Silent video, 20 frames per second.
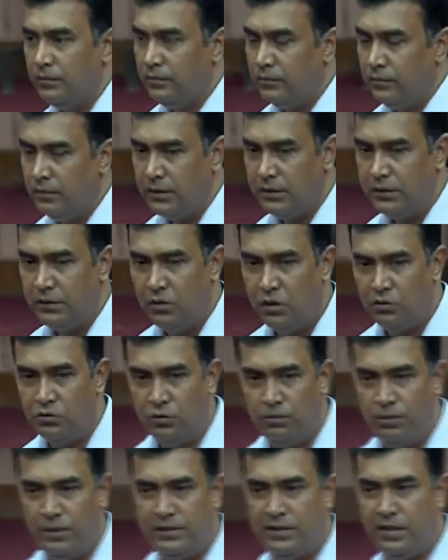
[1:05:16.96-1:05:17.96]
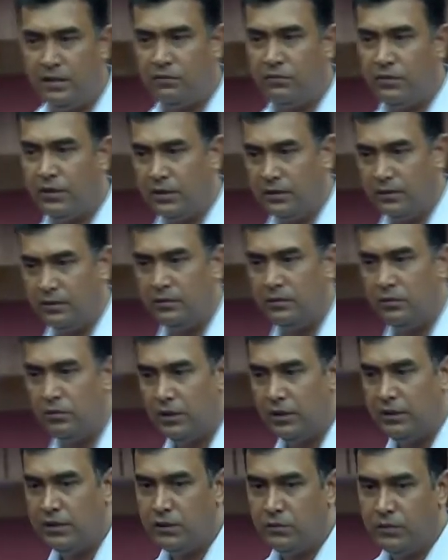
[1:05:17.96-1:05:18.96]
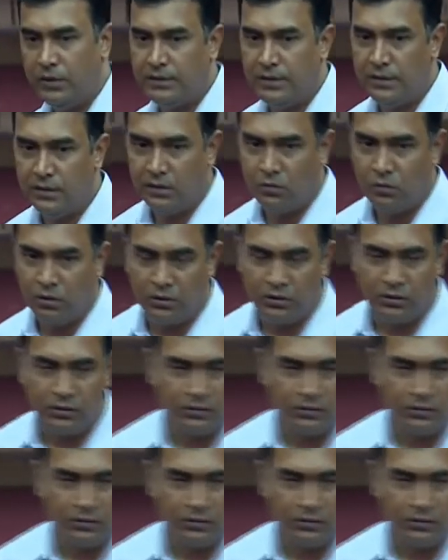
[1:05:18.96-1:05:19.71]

This is also PCR free, okay? that is why single molecule.